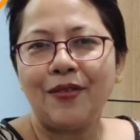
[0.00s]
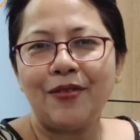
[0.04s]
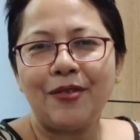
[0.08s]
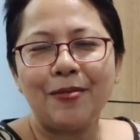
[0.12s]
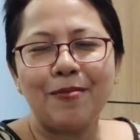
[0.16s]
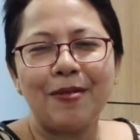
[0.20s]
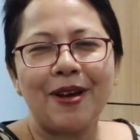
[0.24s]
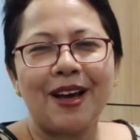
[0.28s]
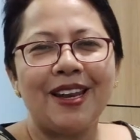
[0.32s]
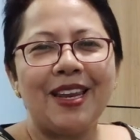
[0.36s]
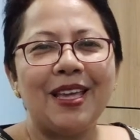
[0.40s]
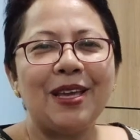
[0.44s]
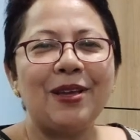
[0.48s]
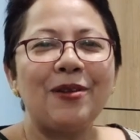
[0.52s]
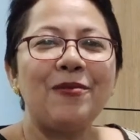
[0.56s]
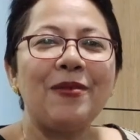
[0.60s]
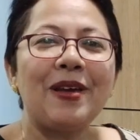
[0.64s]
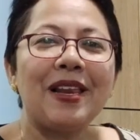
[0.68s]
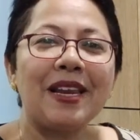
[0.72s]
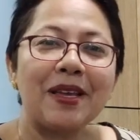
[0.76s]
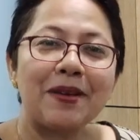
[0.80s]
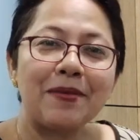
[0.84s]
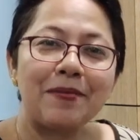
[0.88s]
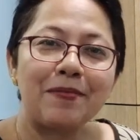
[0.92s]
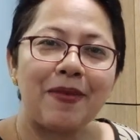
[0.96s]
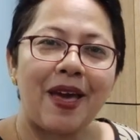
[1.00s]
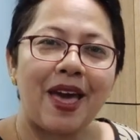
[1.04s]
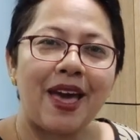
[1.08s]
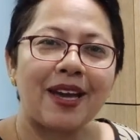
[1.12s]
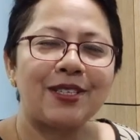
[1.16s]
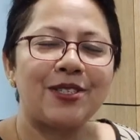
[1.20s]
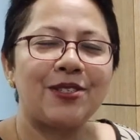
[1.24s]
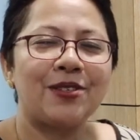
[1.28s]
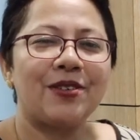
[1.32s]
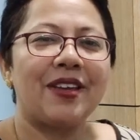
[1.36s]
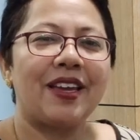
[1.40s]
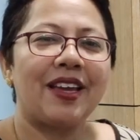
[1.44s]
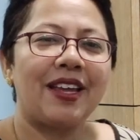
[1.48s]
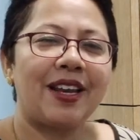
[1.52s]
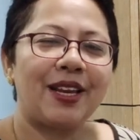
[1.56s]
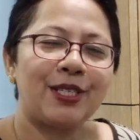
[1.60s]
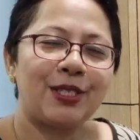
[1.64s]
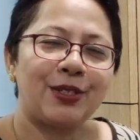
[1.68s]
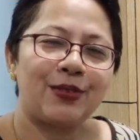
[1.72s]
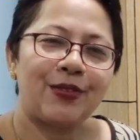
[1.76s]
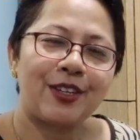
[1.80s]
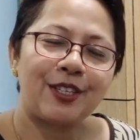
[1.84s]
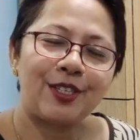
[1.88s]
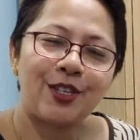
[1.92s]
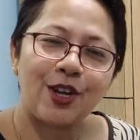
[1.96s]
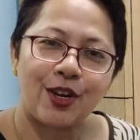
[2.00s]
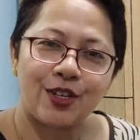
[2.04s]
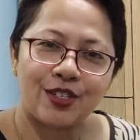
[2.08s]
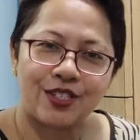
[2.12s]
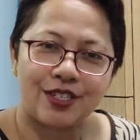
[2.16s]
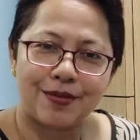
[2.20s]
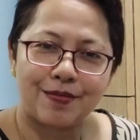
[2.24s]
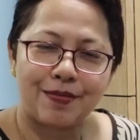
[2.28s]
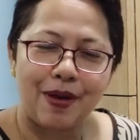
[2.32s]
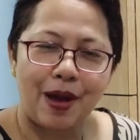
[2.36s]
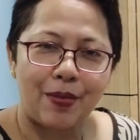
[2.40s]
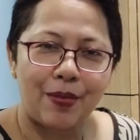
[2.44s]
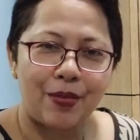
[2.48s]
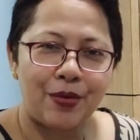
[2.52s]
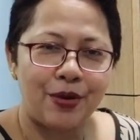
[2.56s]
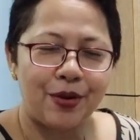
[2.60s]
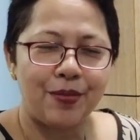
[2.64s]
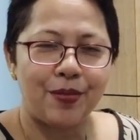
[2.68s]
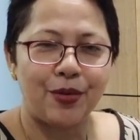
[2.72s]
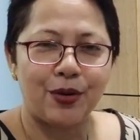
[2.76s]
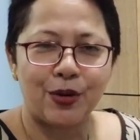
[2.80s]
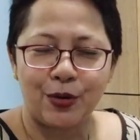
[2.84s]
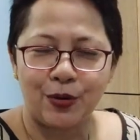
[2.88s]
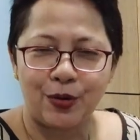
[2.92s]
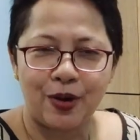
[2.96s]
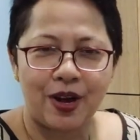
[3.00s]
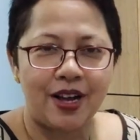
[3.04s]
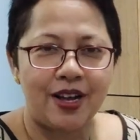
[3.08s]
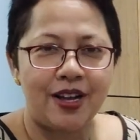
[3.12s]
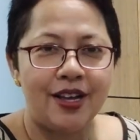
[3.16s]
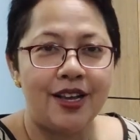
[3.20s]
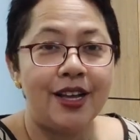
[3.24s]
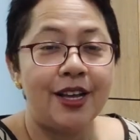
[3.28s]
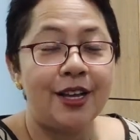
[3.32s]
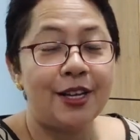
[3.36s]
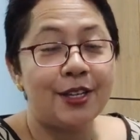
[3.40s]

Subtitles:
everybody and welcome back to English with Dr. Papori Barooah.